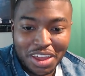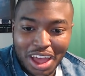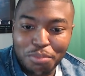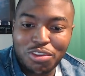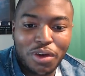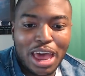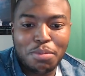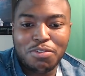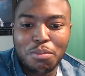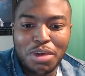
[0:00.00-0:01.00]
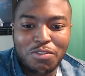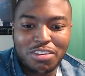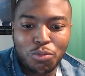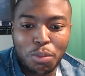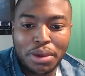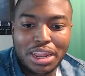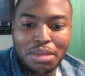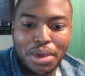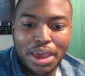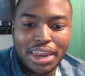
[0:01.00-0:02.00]
I'm so happy for Memphis with Penny,
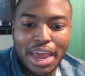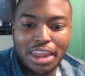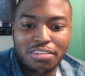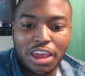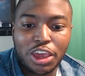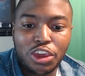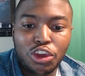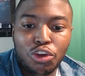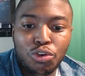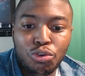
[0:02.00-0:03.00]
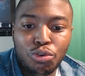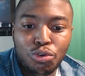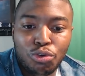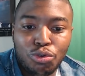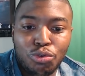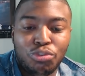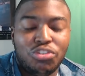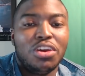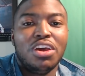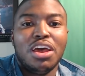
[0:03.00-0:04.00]
man. That is a huge
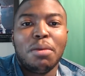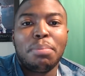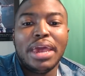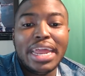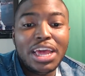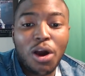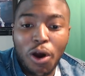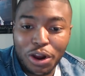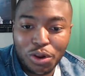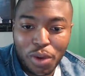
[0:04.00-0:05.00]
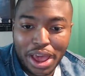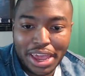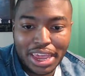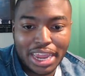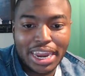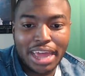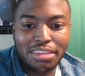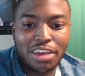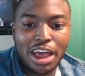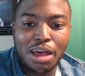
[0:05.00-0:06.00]
Penny Hardaway and that
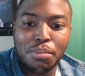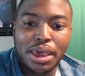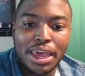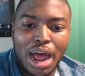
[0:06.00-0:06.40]
job, man.